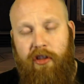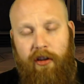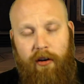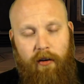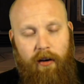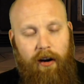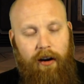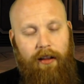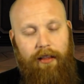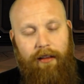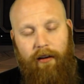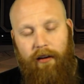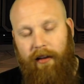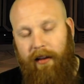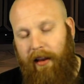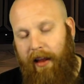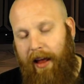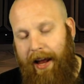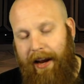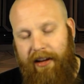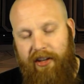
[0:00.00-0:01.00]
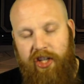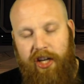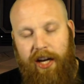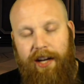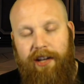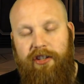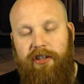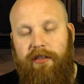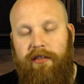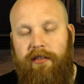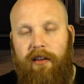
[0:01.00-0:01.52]
There are, there are a lot of
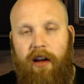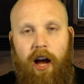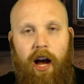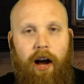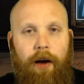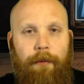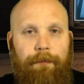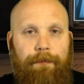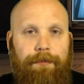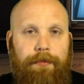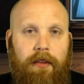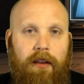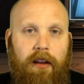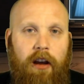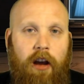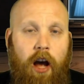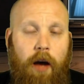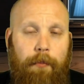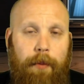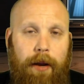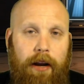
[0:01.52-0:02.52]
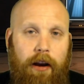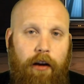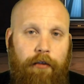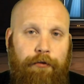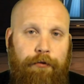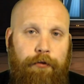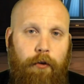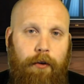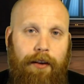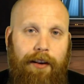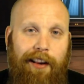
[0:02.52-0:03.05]
changes um, coming
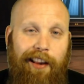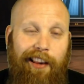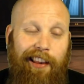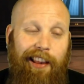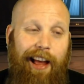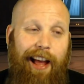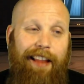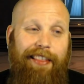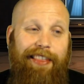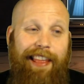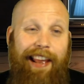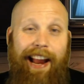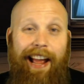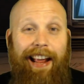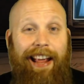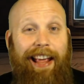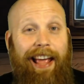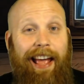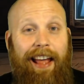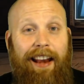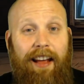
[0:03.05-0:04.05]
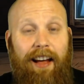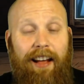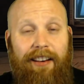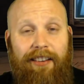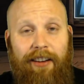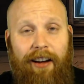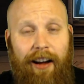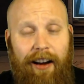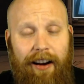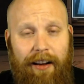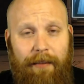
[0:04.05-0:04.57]
afoot, a lot that I cannot
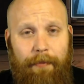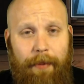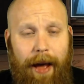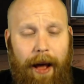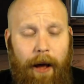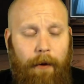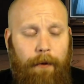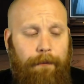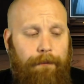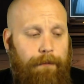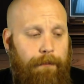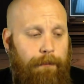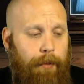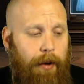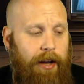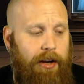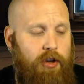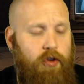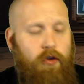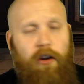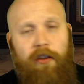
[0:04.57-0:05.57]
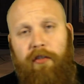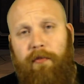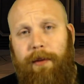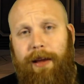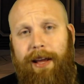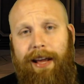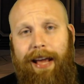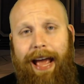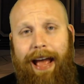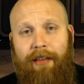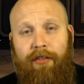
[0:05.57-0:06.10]
talk about, but trust
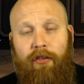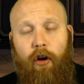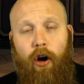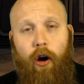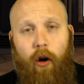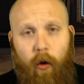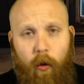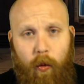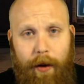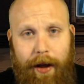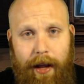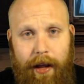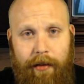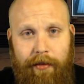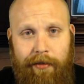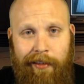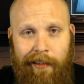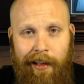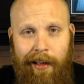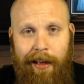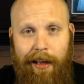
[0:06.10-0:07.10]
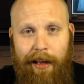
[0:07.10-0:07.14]
me, as always,